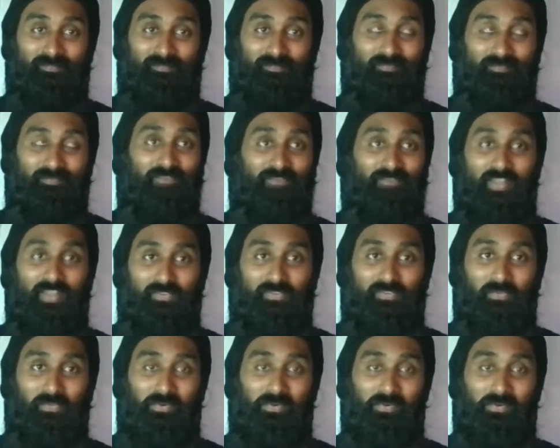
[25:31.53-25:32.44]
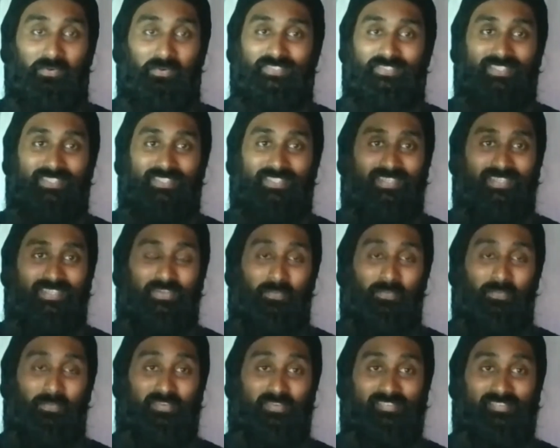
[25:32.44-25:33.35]
father-in-law
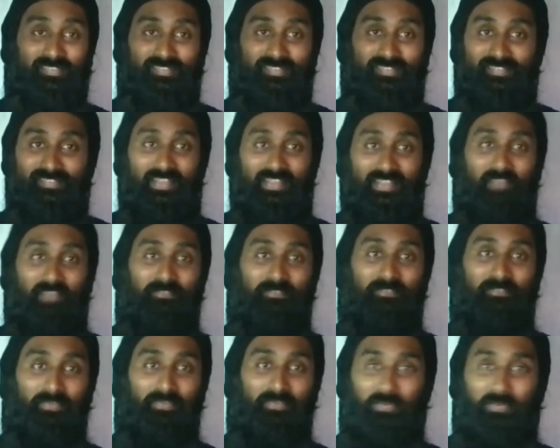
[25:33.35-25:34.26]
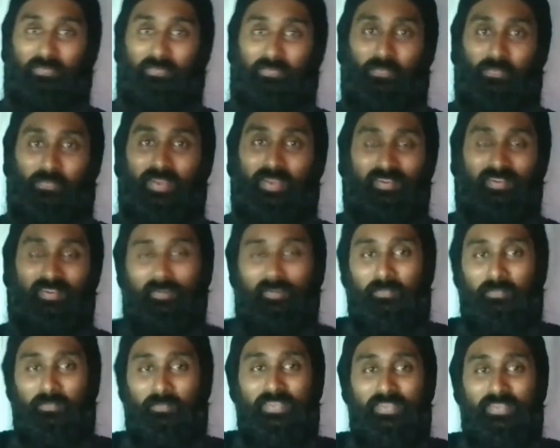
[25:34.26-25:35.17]
was sick for a
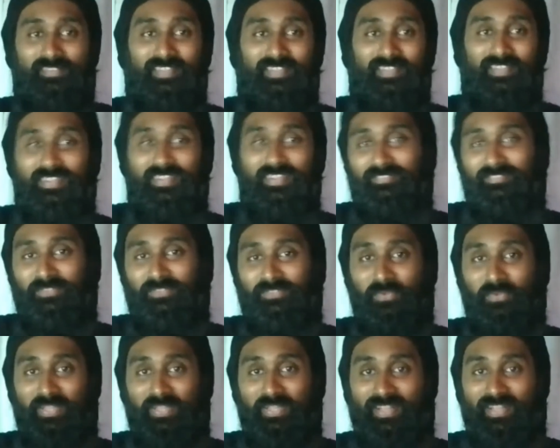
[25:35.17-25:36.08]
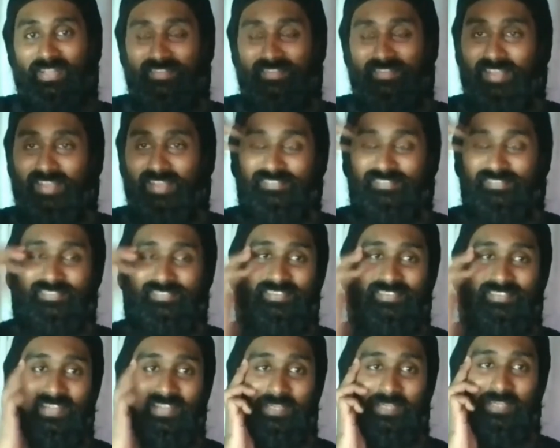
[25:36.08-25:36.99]
couple of weeks and they couldn't get a test.
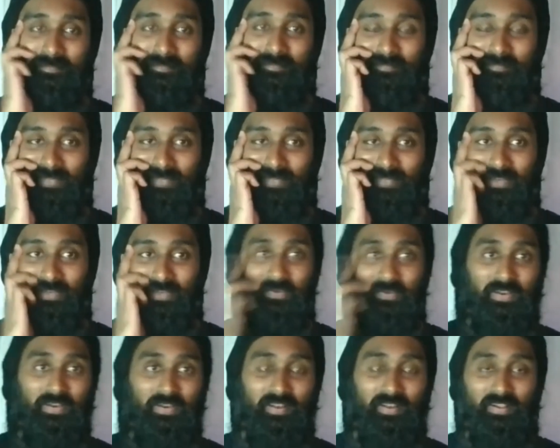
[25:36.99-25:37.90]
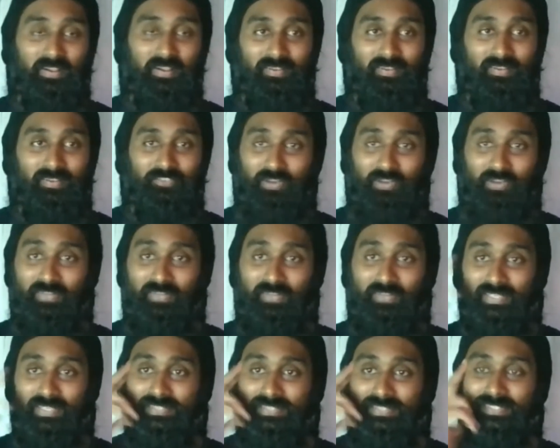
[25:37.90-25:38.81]
I know in
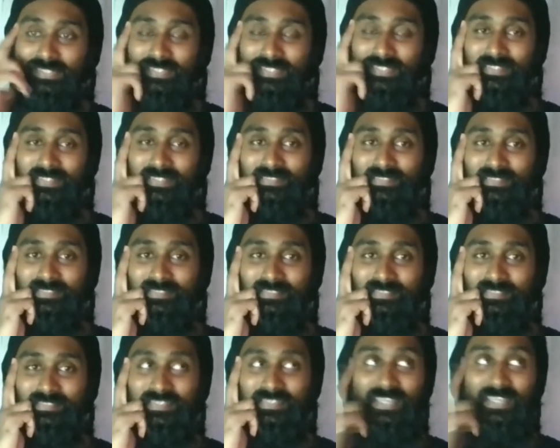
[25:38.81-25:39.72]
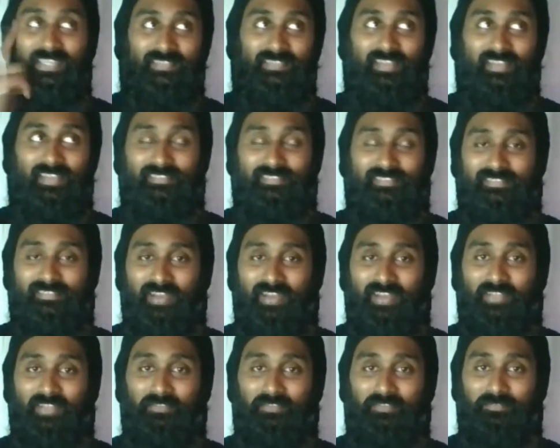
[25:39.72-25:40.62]
Australia, to get a test is
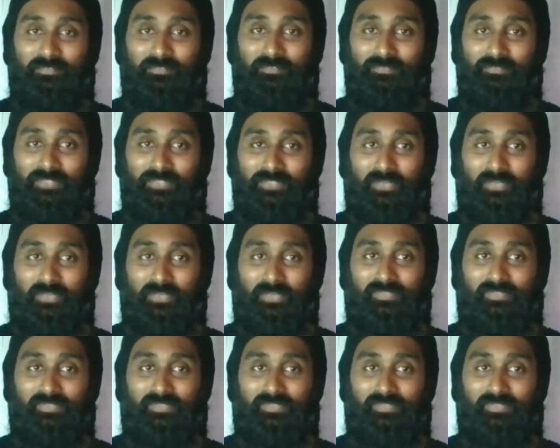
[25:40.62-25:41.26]
kind of, you know,